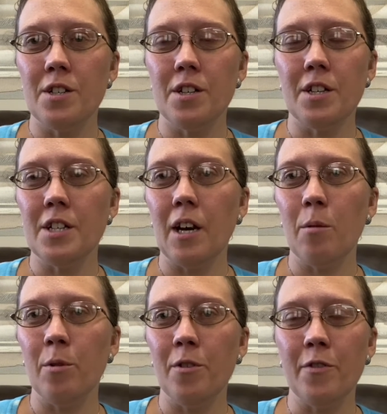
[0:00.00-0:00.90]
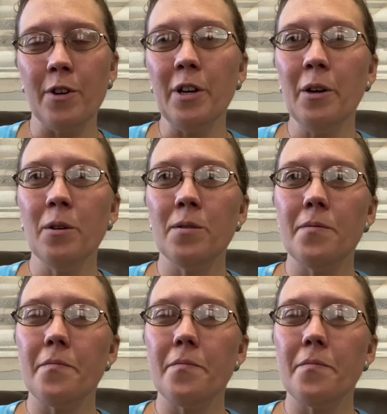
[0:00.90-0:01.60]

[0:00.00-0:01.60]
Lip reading: to the table for you.